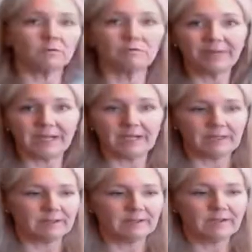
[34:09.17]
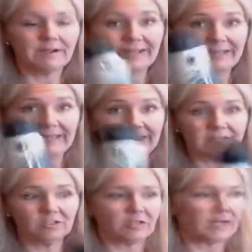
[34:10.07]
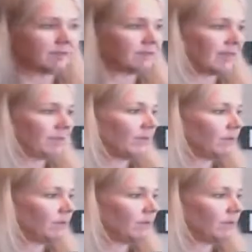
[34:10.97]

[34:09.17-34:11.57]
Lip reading: But I didn't catch that. Same thing with